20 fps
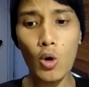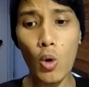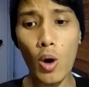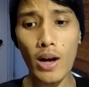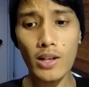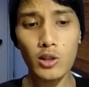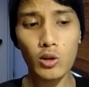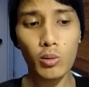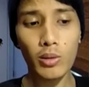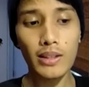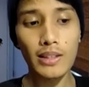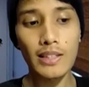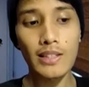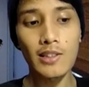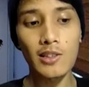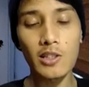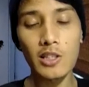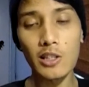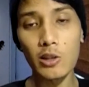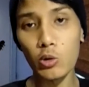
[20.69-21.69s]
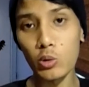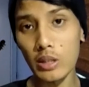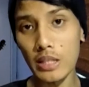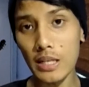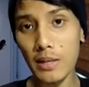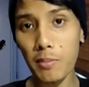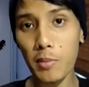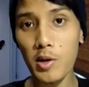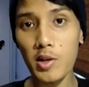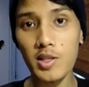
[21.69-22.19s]
who has 23
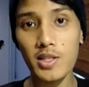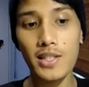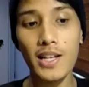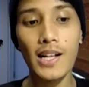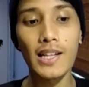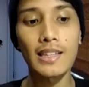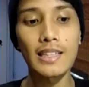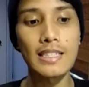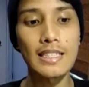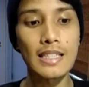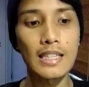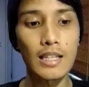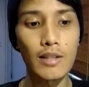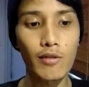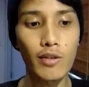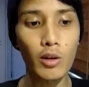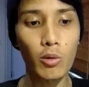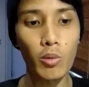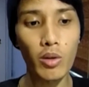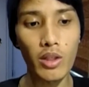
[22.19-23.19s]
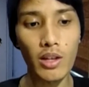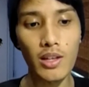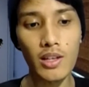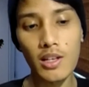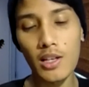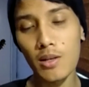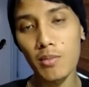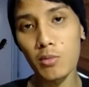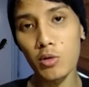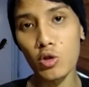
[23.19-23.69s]
unique personalities living within
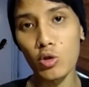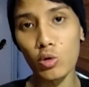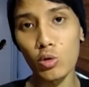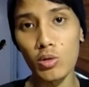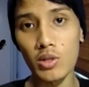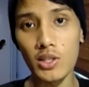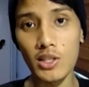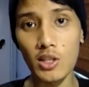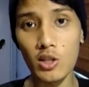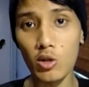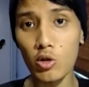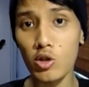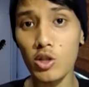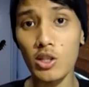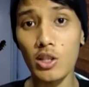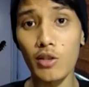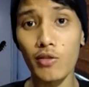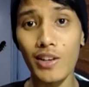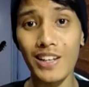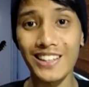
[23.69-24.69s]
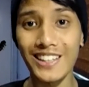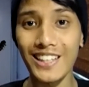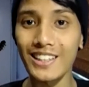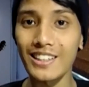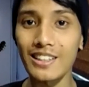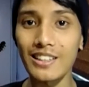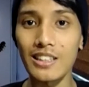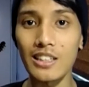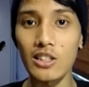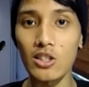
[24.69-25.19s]
him due to his dissociative
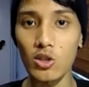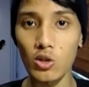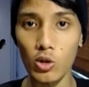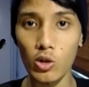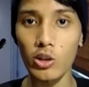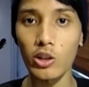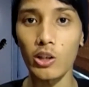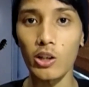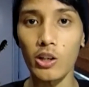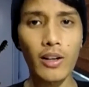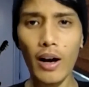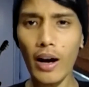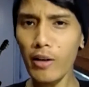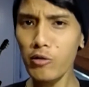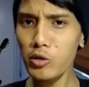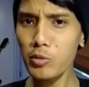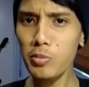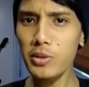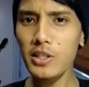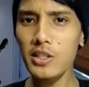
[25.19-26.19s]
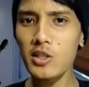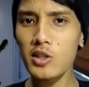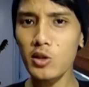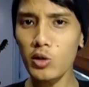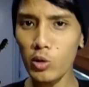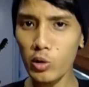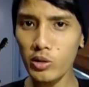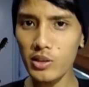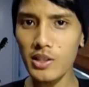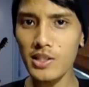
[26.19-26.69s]
identity disorder. Now, I was pretty
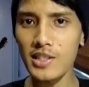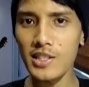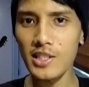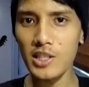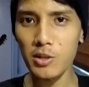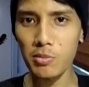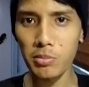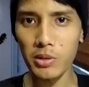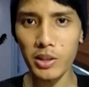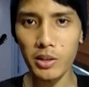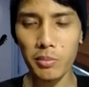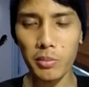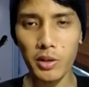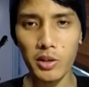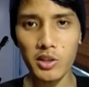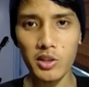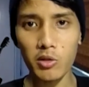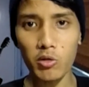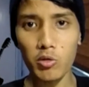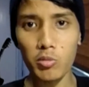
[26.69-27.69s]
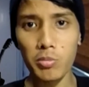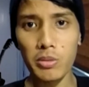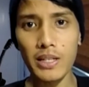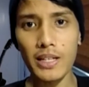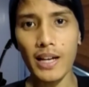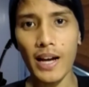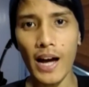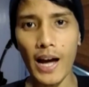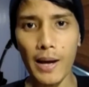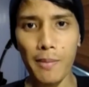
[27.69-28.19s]
stoked to see Split because it was being
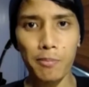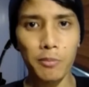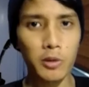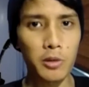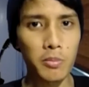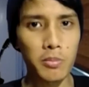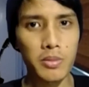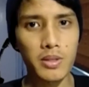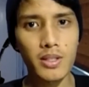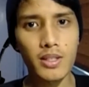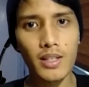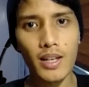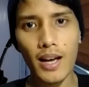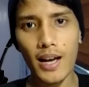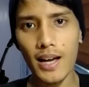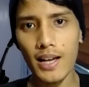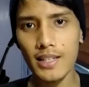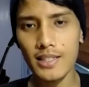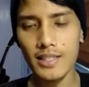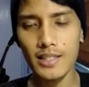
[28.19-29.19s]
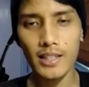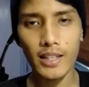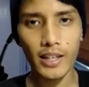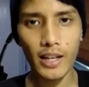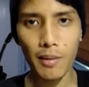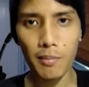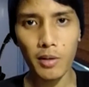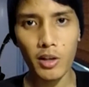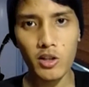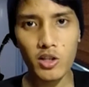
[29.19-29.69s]
hyped to me as like
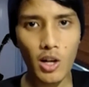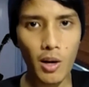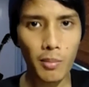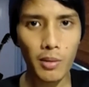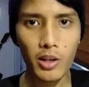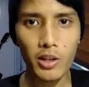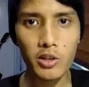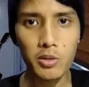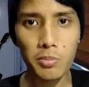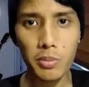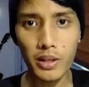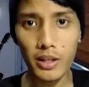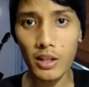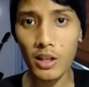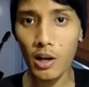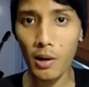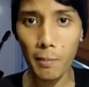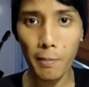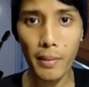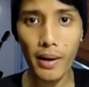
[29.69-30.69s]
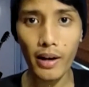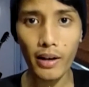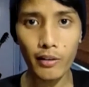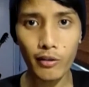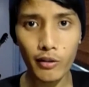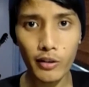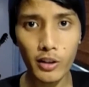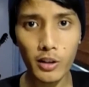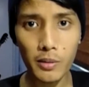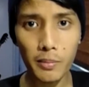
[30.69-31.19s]
M. Night Shyamalan's big comeback
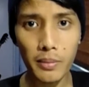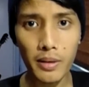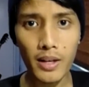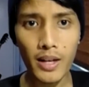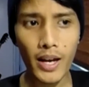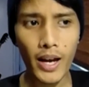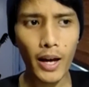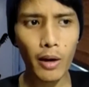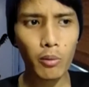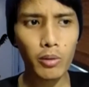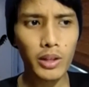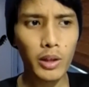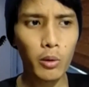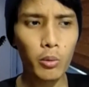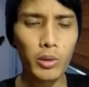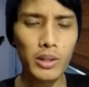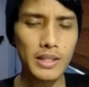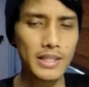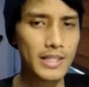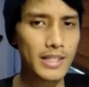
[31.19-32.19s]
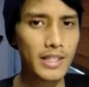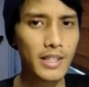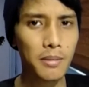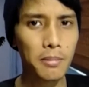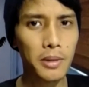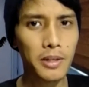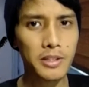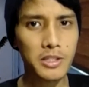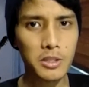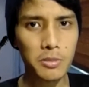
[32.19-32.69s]
film, and what I will say
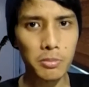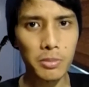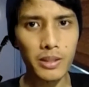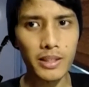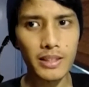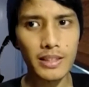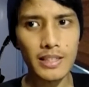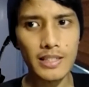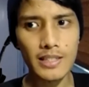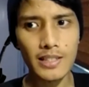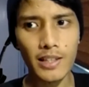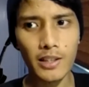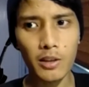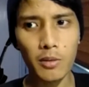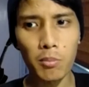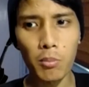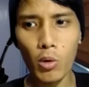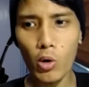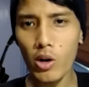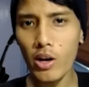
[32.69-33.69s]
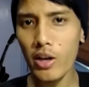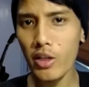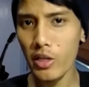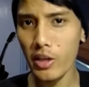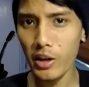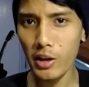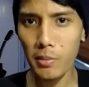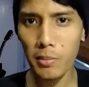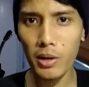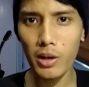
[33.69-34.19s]
about Split is that the more I
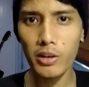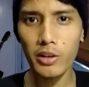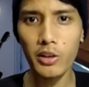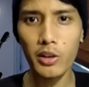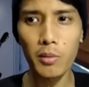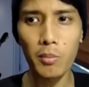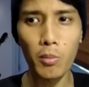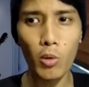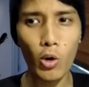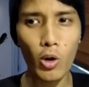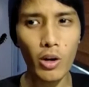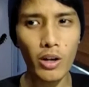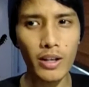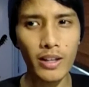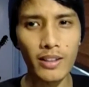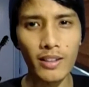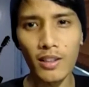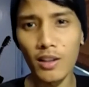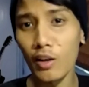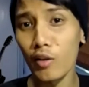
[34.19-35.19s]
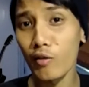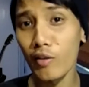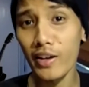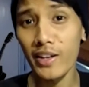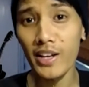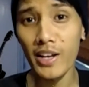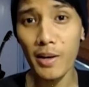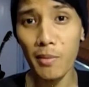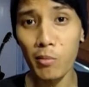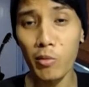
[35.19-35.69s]
think about it, the more in love I
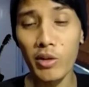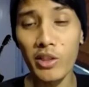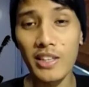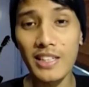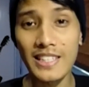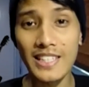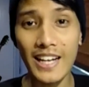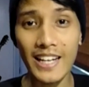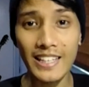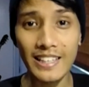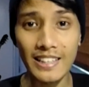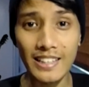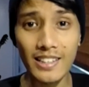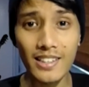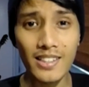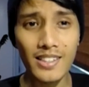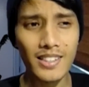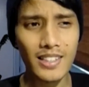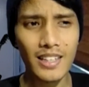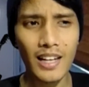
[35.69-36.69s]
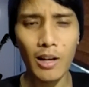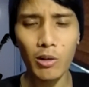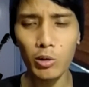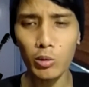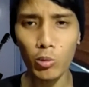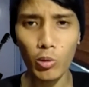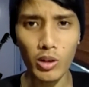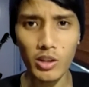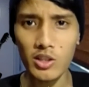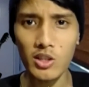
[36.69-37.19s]
am with its ideas and how it
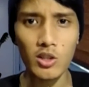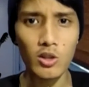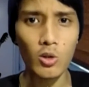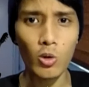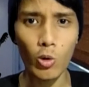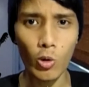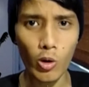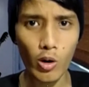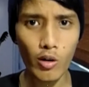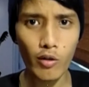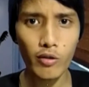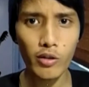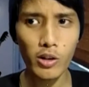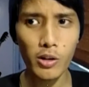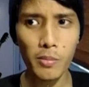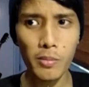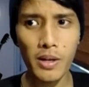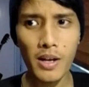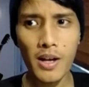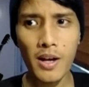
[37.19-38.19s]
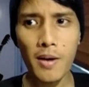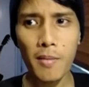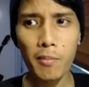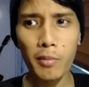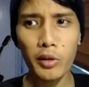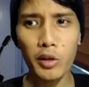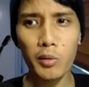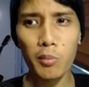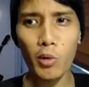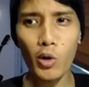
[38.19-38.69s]
works as a horror film,
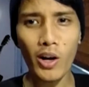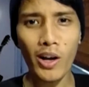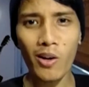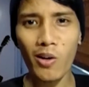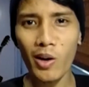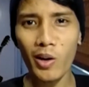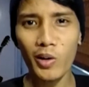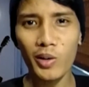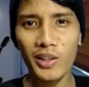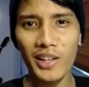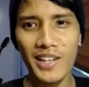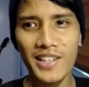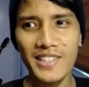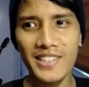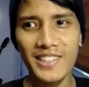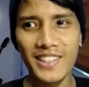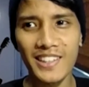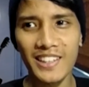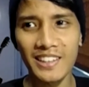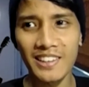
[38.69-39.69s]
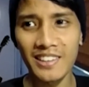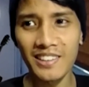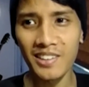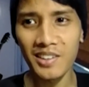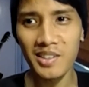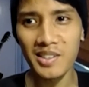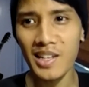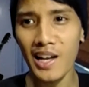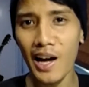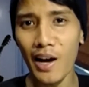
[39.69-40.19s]
but the more I recognize that it
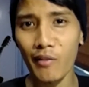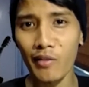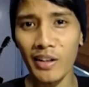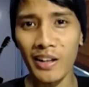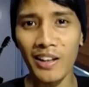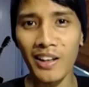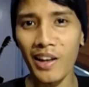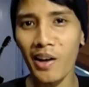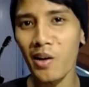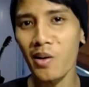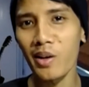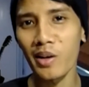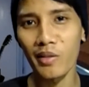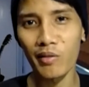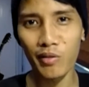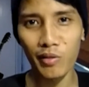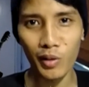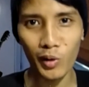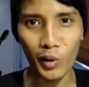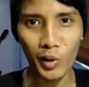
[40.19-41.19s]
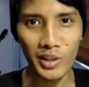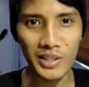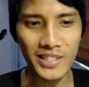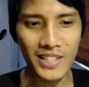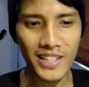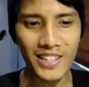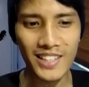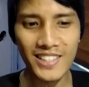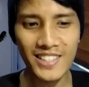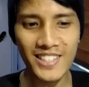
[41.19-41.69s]
does have glaring flaws
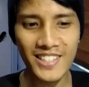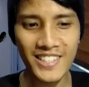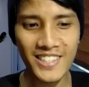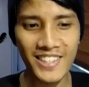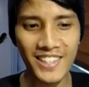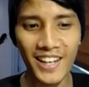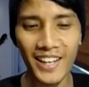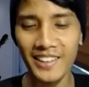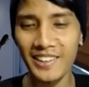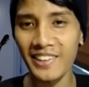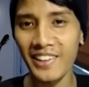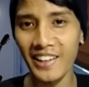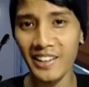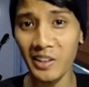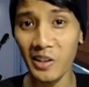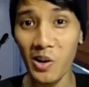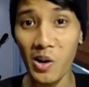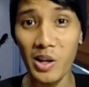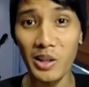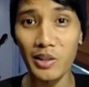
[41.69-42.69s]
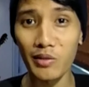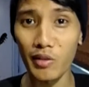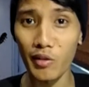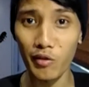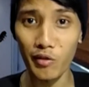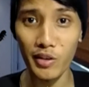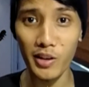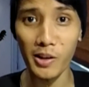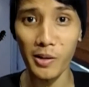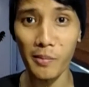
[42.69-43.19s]
and it's just not that great of a
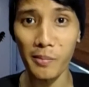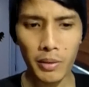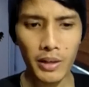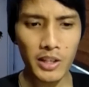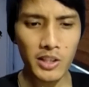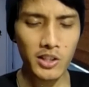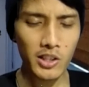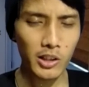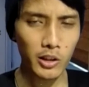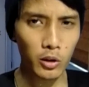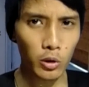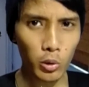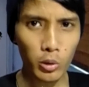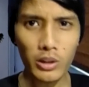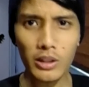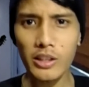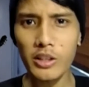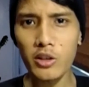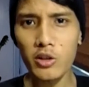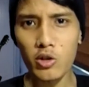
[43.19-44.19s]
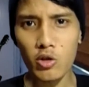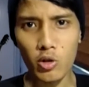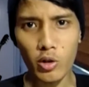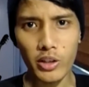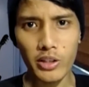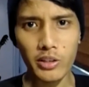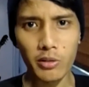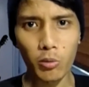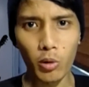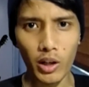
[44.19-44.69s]
film. But I still totally
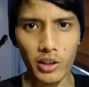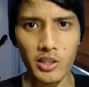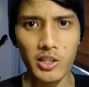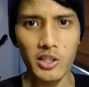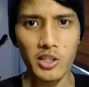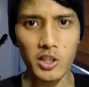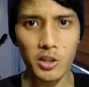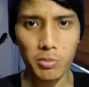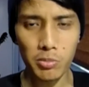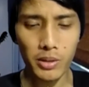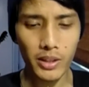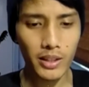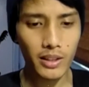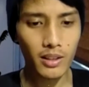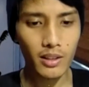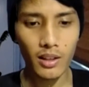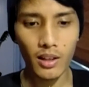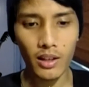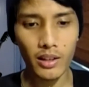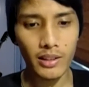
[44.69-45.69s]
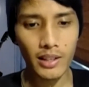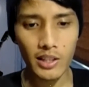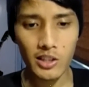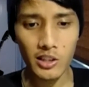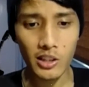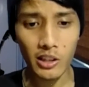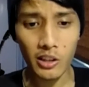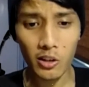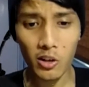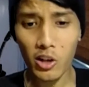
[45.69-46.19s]
enjoyed watching Split. It has
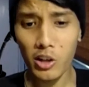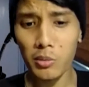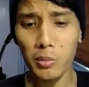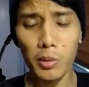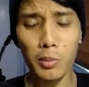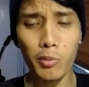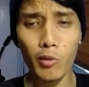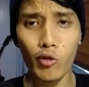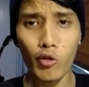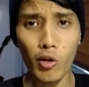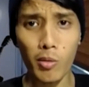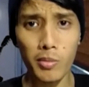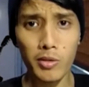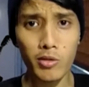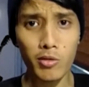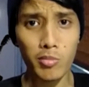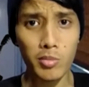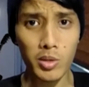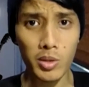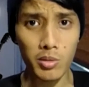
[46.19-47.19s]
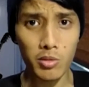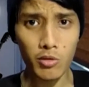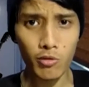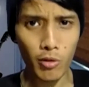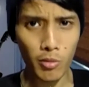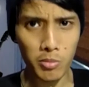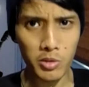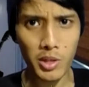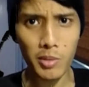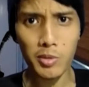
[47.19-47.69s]
an incredible performance
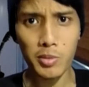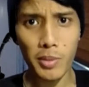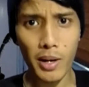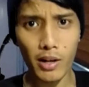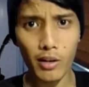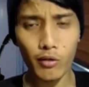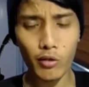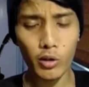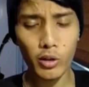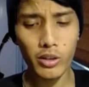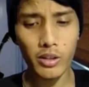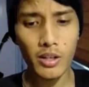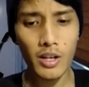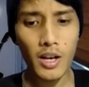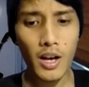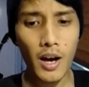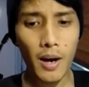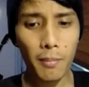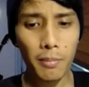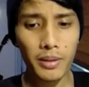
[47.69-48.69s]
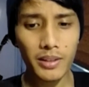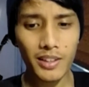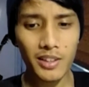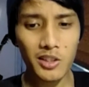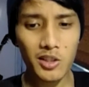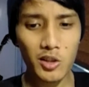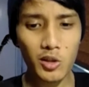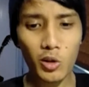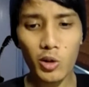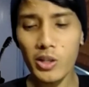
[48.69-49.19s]
from James McAvoy, but its
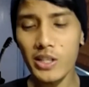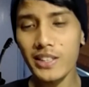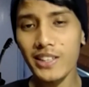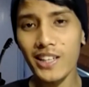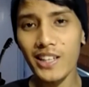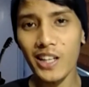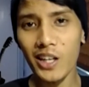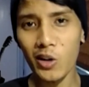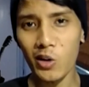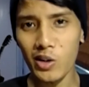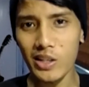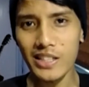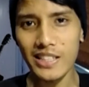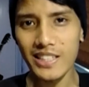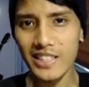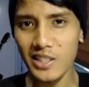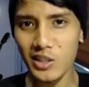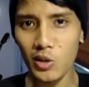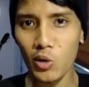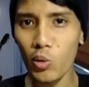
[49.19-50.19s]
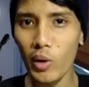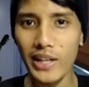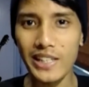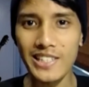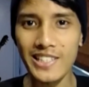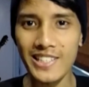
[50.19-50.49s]
storytelling really is quite